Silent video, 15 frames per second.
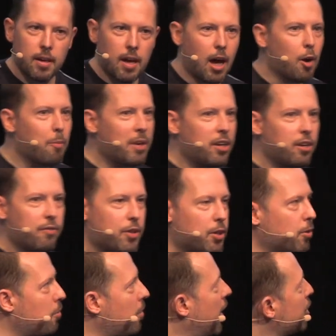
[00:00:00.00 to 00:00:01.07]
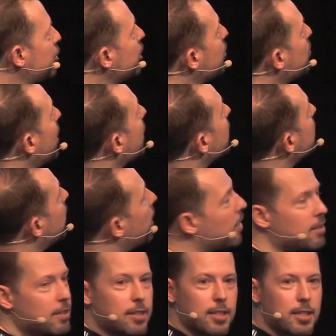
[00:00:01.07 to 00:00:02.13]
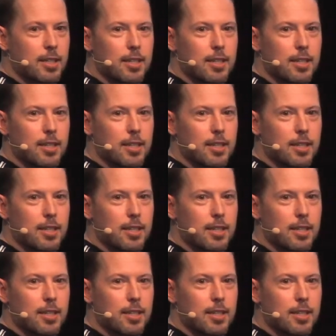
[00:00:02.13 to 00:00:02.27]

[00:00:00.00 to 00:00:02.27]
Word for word: How many of you actually recognize